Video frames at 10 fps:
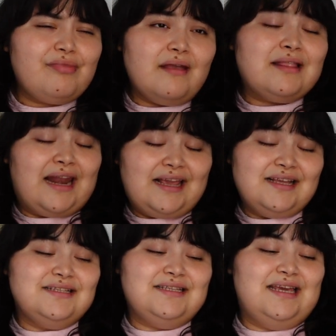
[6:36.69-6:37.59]
that I
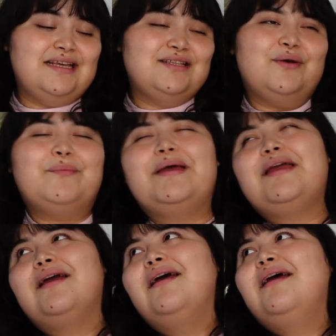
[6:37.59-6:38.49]
can see. So I'm
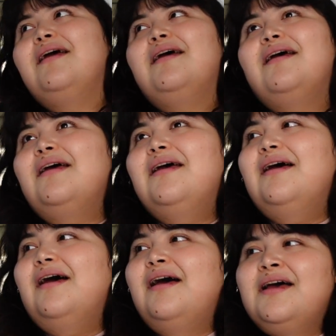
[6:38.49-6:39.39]
like,
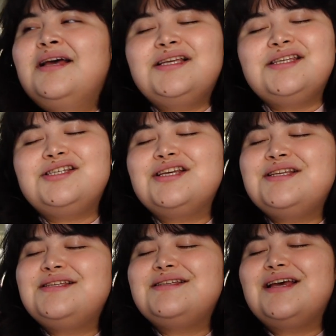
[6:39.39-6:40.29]
it's
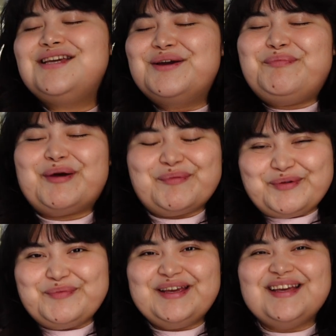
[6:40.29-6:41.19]
just such a
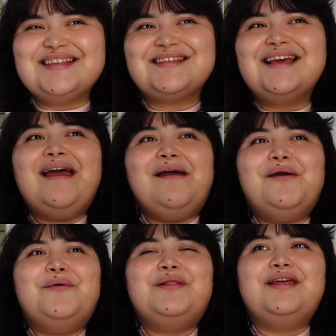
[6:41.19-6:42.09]
bummer because
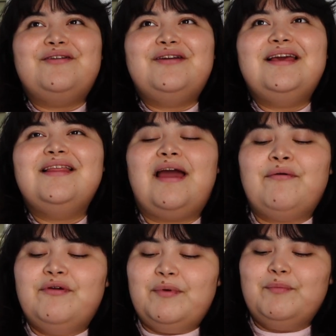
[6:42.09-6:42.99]
literally I
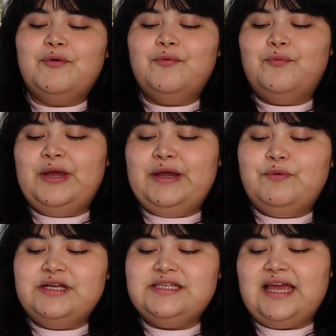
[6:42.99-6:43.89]
remember we
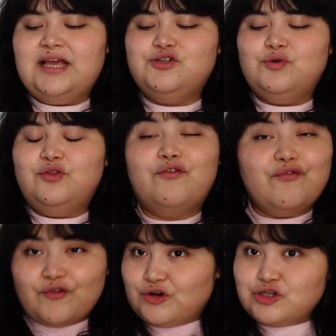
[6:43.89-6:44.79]
rescheduled the
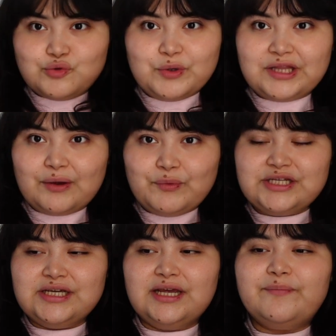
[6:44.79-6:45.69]
first one that we
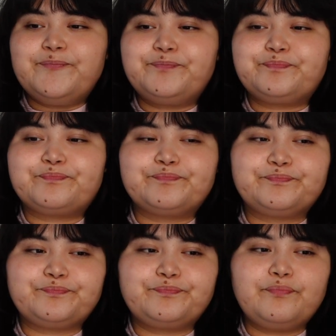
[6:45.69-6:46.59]
did.
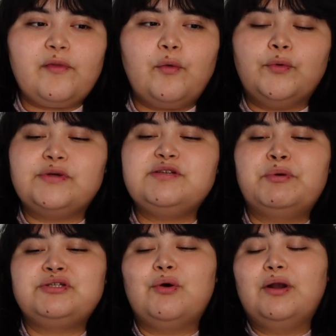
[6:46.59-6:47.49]
We were
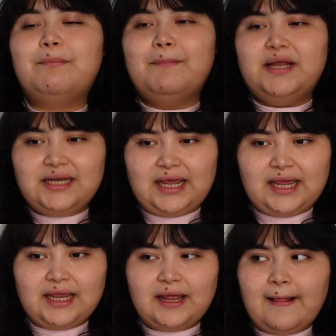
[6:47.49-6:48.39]
supposed to go on a
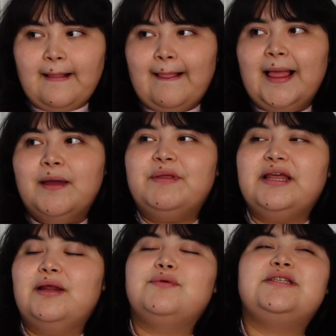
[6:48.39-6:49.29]
Monday, but
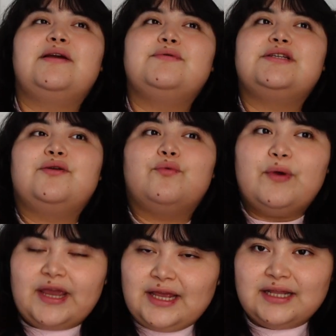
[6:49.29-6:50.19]
then it was saying it was gonna
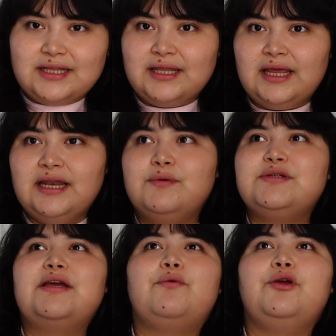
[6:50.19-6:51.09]
rain, and it
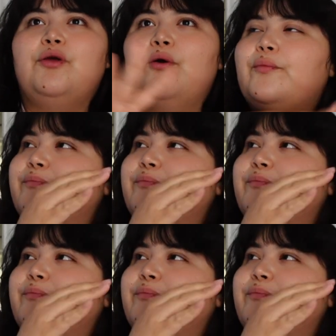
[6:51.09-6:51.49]
was like, you know,